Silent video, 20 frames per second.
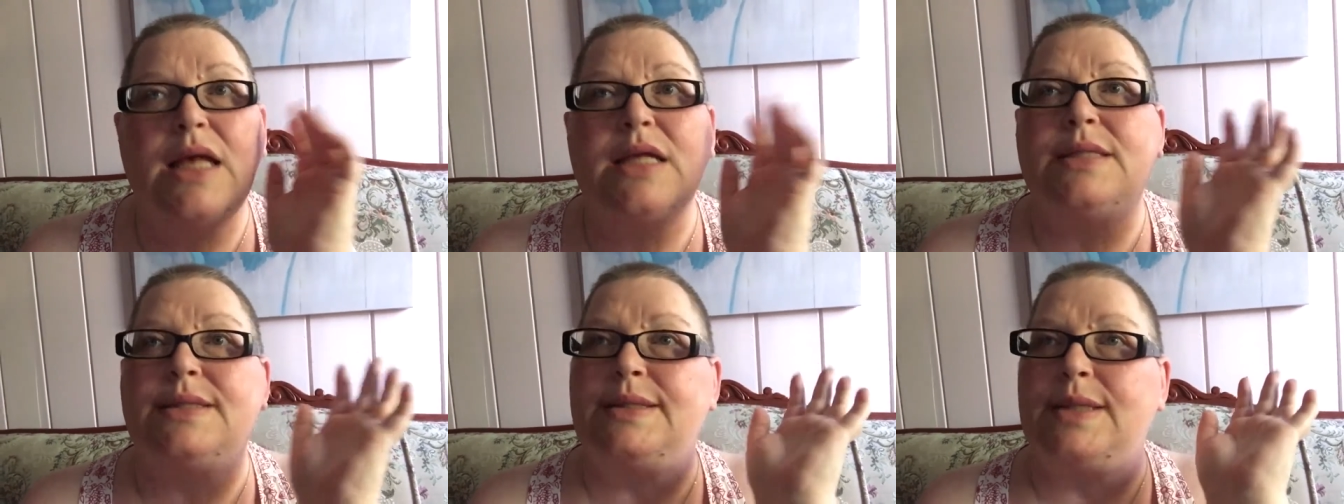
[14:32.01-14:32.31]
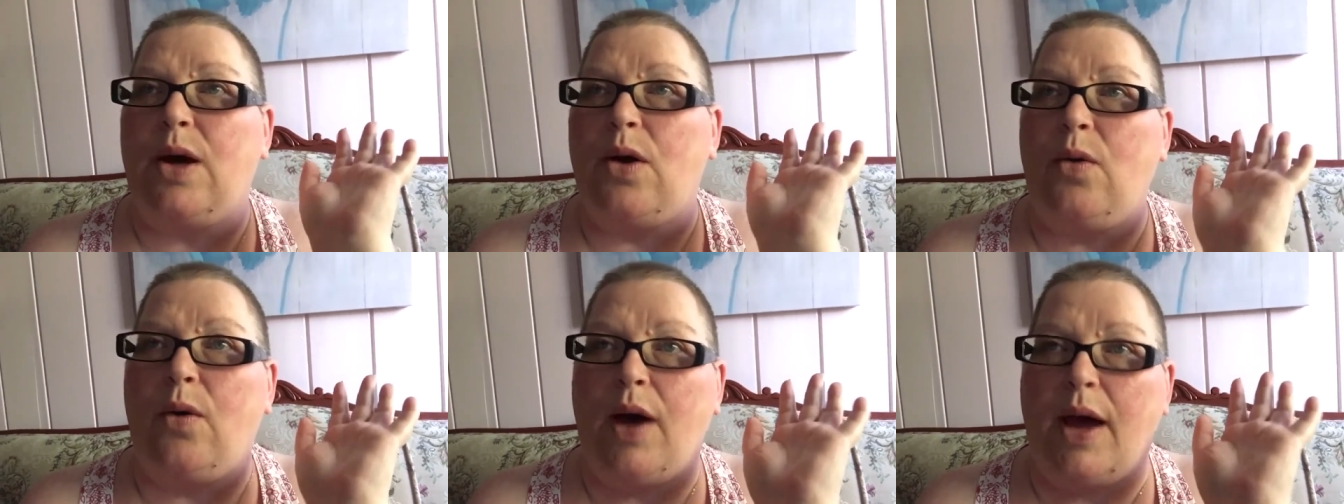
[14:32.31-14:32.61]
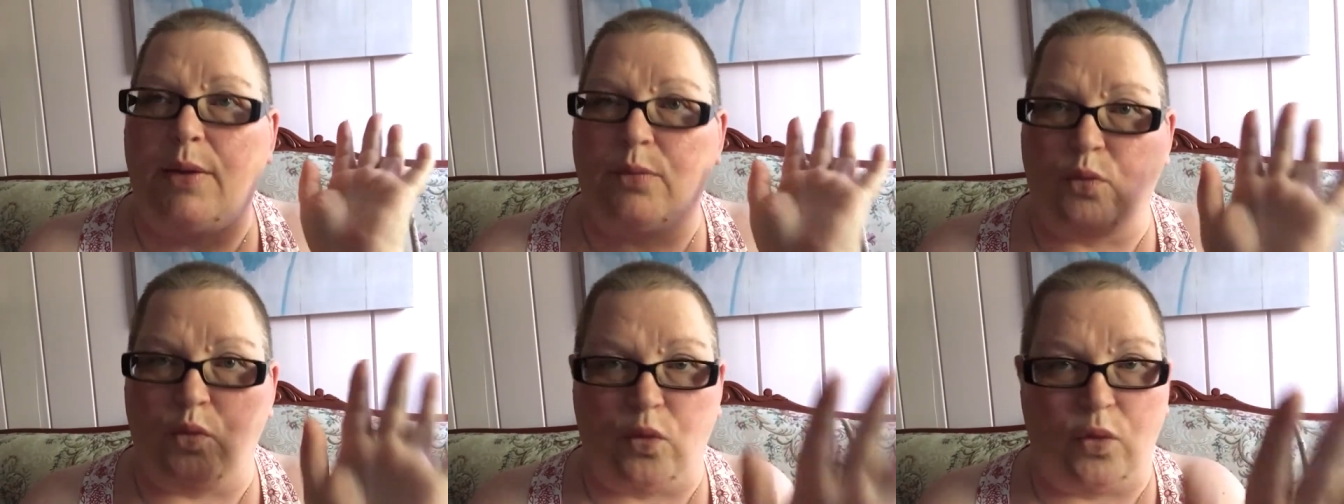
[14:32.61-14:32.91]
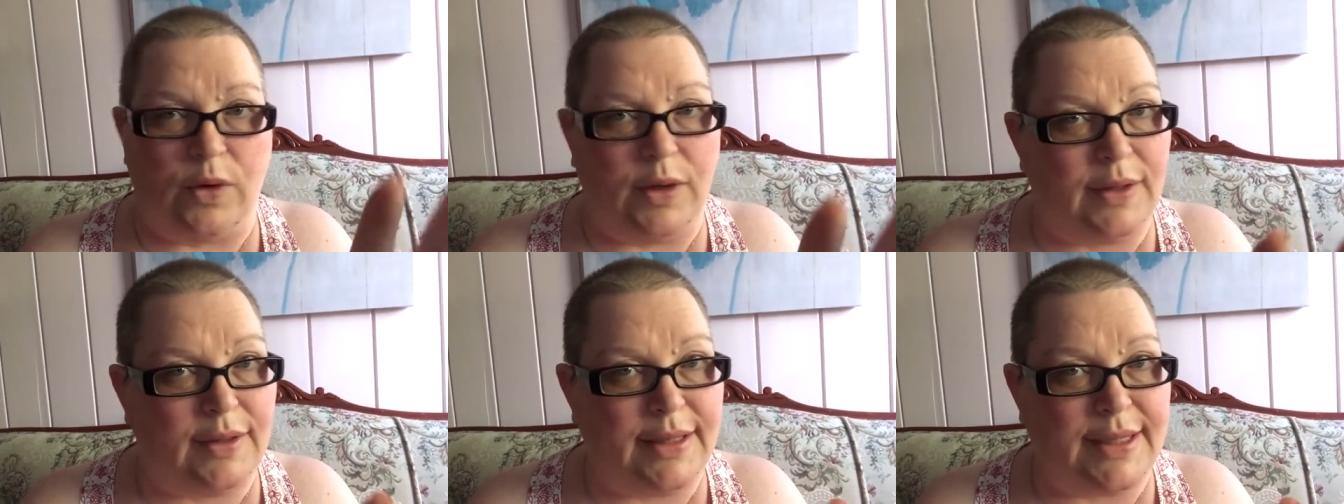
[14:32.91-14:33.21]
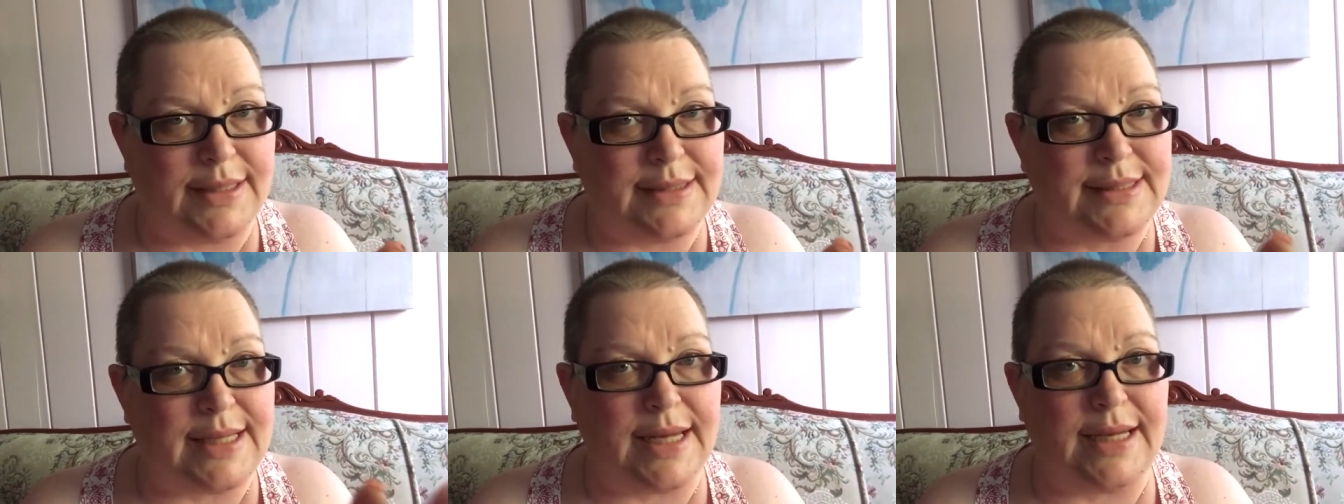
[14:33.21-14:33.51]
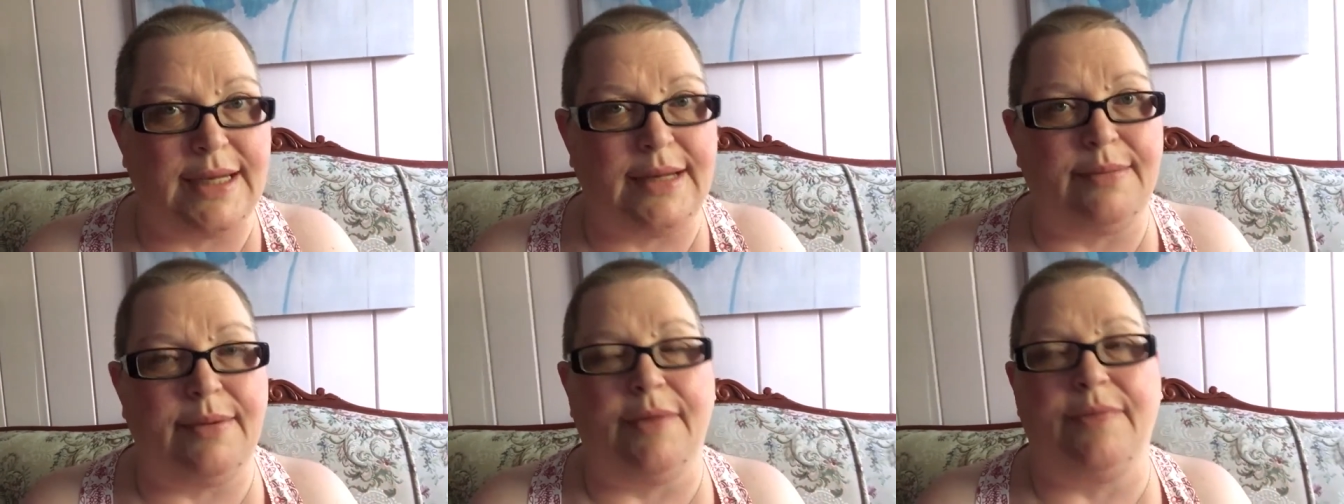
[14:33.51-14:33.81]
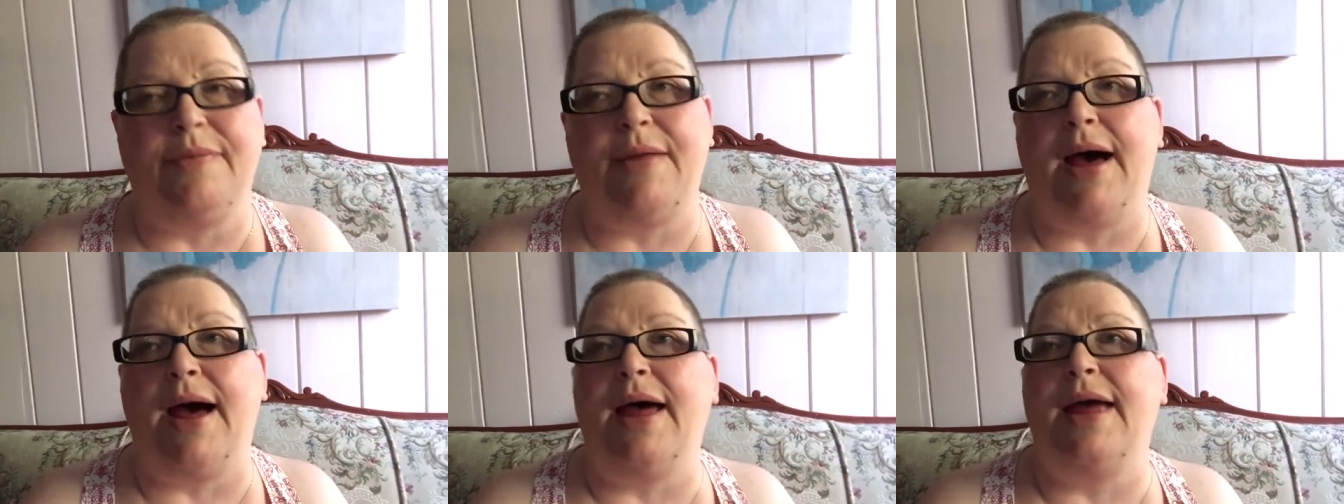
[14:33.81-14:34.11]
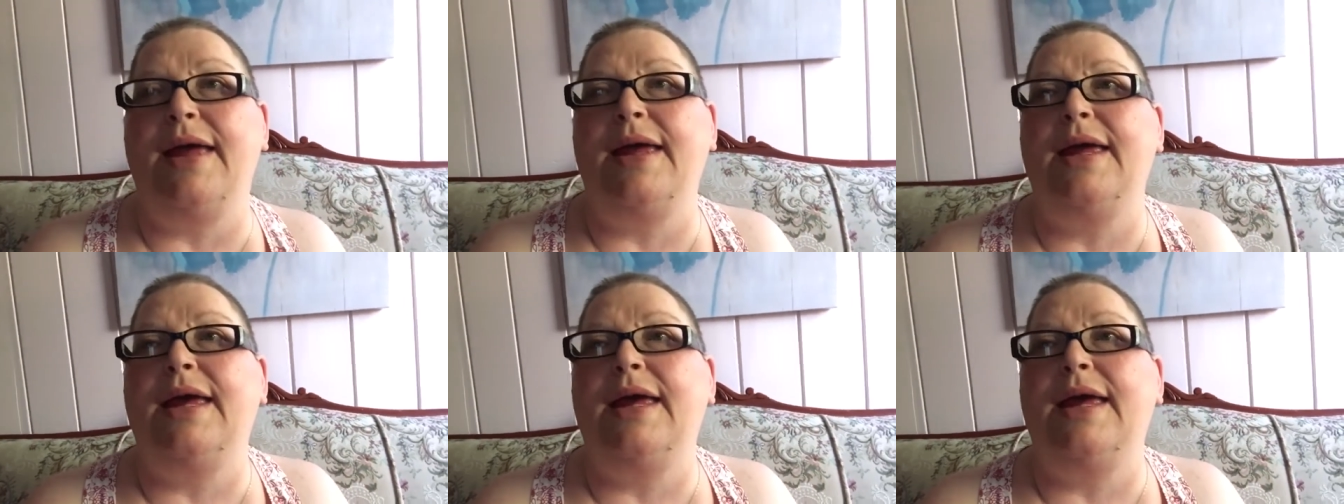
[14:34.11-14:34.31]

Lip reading: So I'm really excited about that.